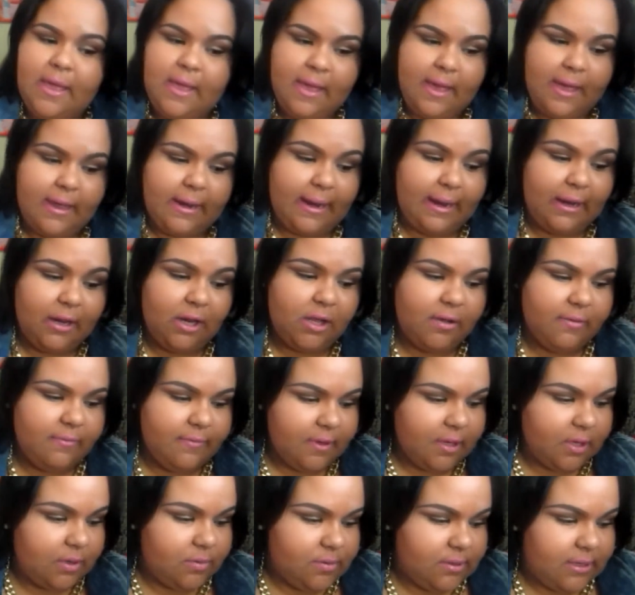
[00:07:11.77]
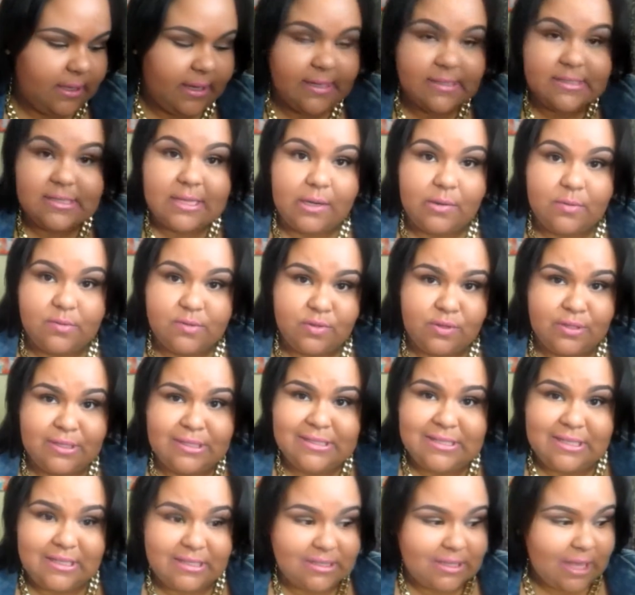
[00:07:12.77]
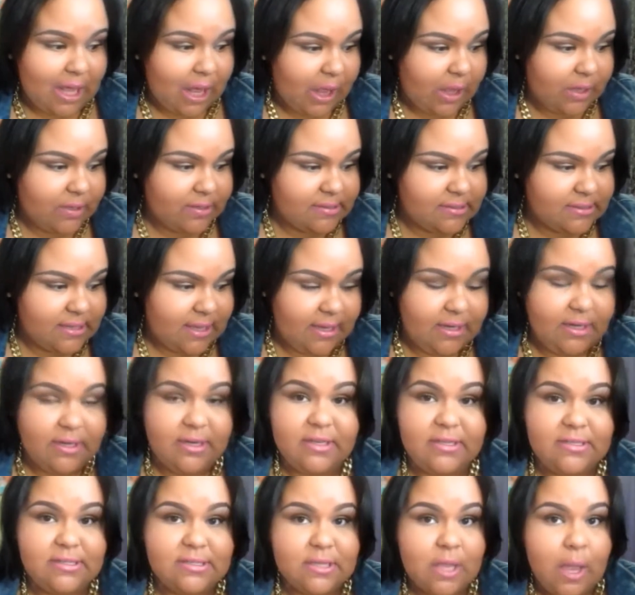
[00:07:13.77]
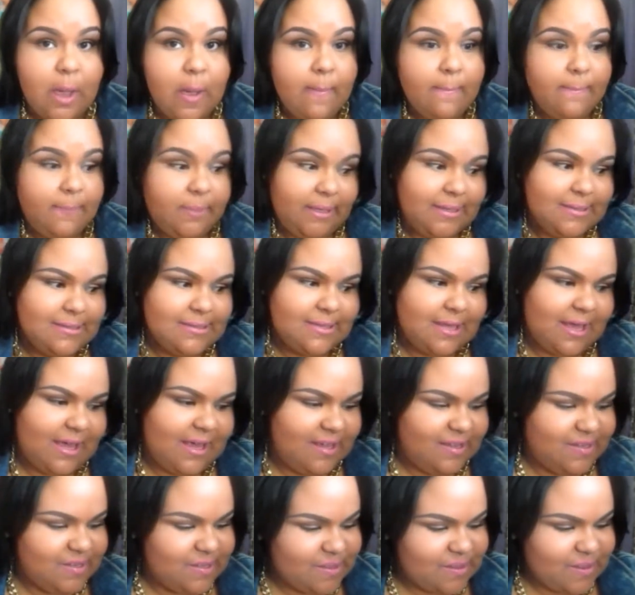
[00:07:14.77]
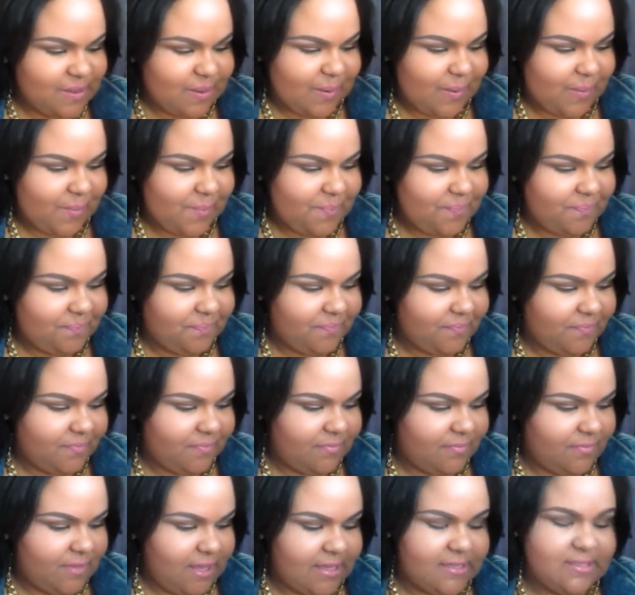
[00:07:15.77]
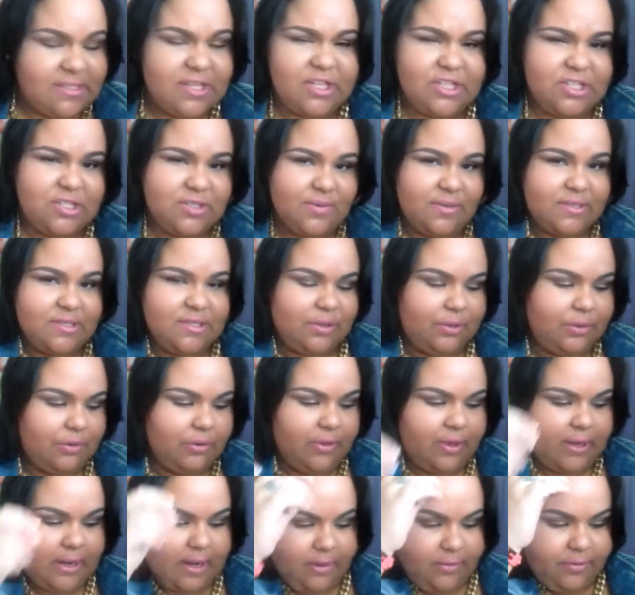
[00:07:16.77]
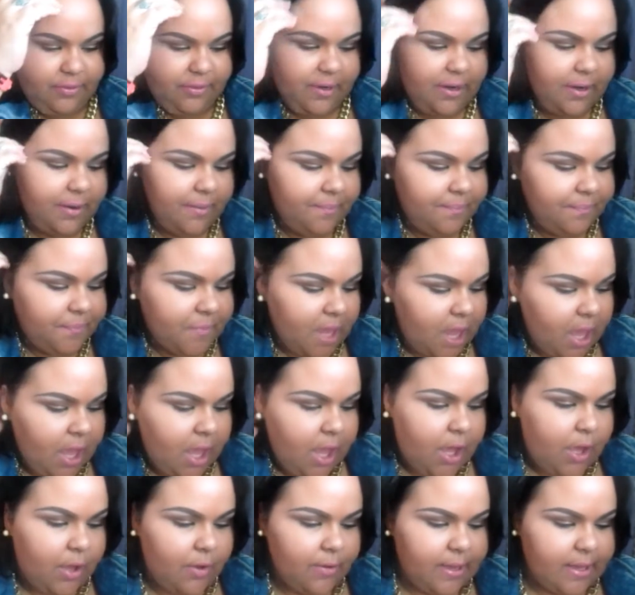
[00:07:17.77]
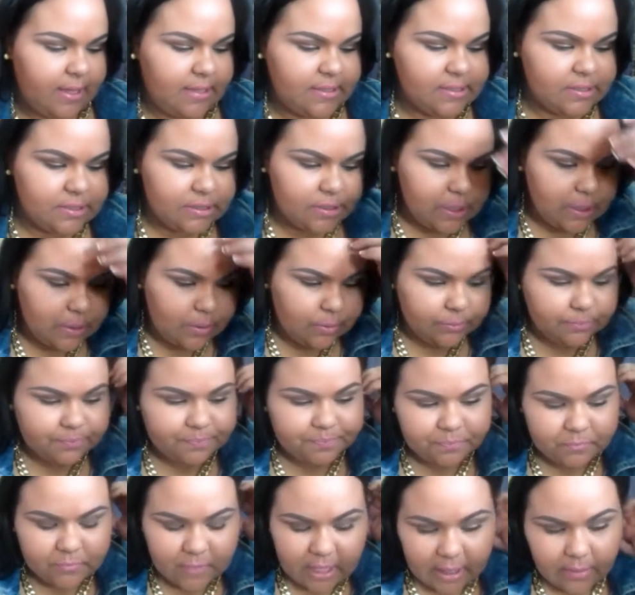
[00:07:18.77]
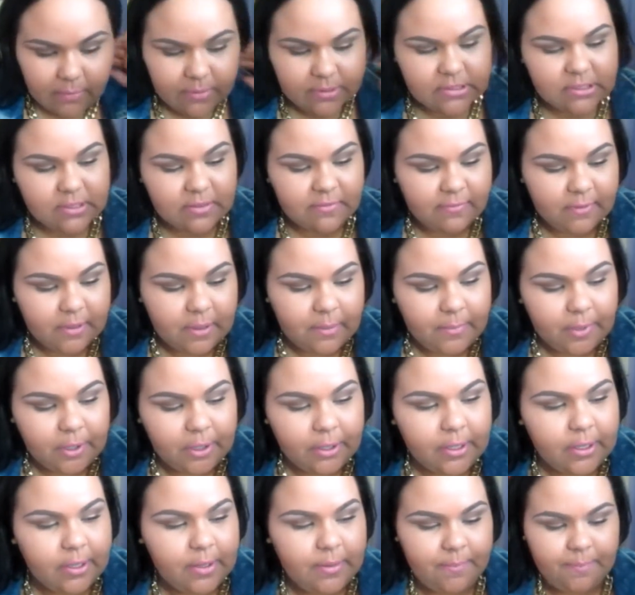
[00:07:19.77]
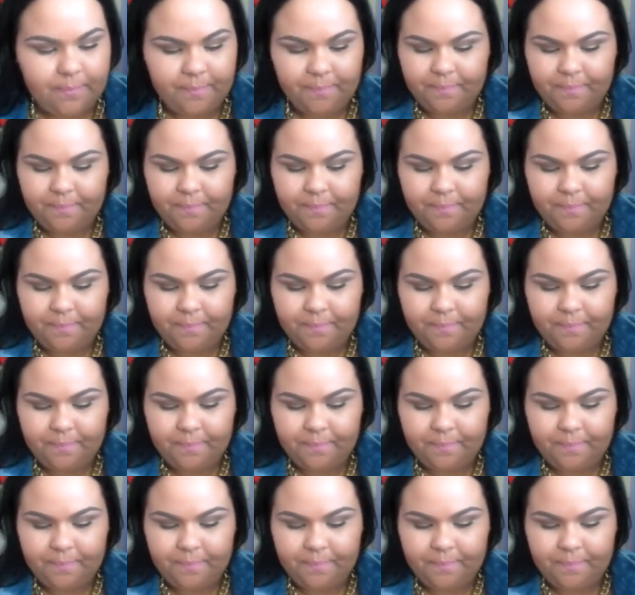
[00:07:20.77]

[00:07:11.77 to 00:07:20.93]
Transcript: And I love it. Like I said, it was only $6. And it is plus size. So, yes, I just wanted to throw that out there. Okay, so I went to a flea market.